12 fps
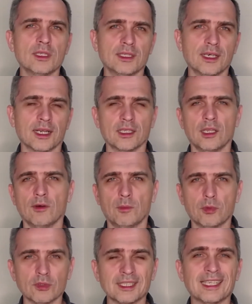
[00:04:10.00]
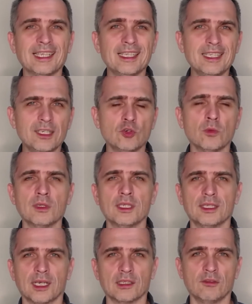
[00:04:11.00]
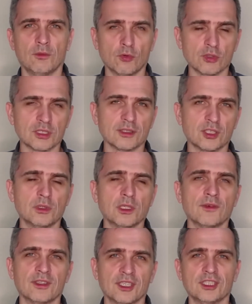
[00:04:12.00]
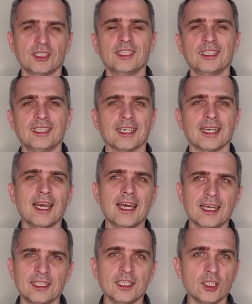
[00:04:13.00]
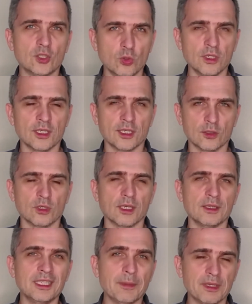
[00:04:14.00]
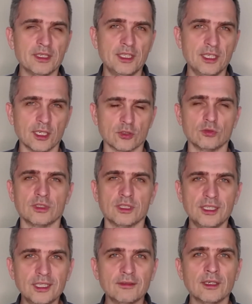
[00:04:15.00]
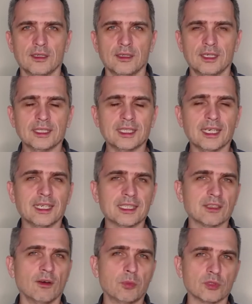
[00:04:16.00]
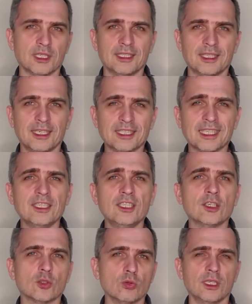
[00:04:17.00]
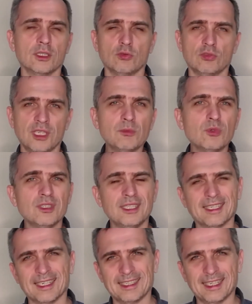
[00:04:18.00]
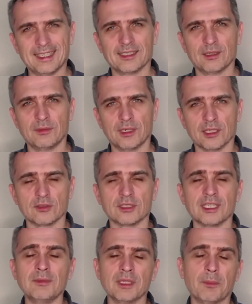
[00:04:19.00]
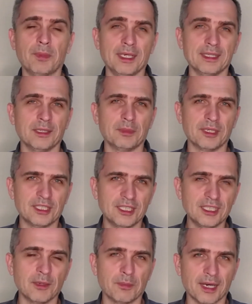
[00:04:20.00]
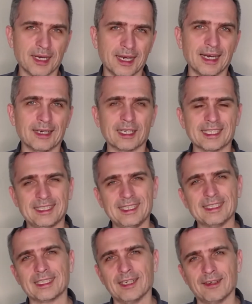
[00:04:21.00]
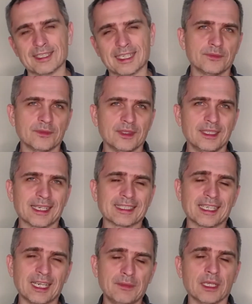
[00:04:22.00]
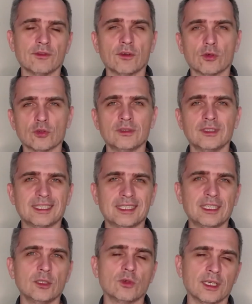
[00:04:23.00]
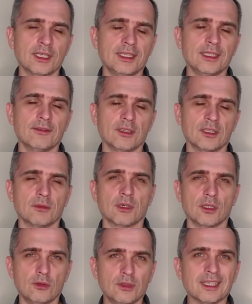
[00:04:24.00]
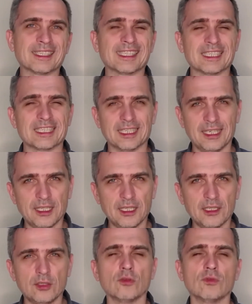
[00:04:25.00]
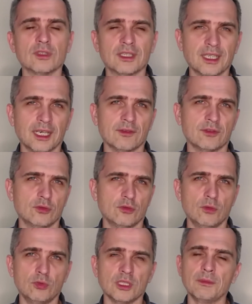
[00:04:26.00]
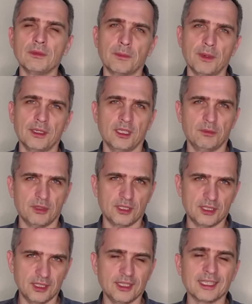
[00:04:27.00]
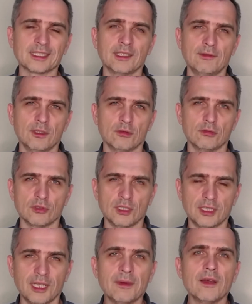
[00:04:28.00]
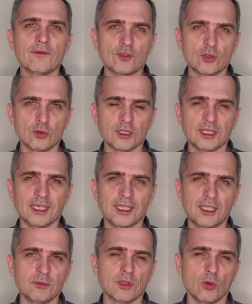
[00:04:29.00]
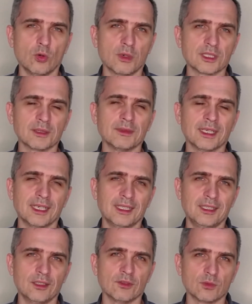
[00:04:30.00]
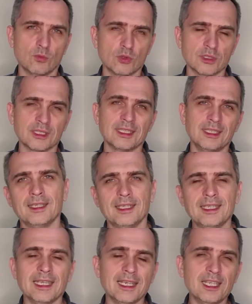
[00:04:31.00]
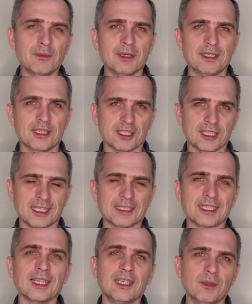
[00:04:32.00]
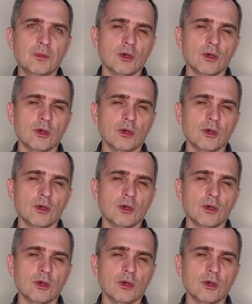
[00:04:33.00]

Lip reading: I don't think he can do anything. In exactly the same way, he will not succeed in Donetsk, where for 2 months now, as soon as active hostilities began, it became clear that water was no longer needed in Mariupol. They essentially blocked the water supply of Donbas rather than the Donetsk agglomeration.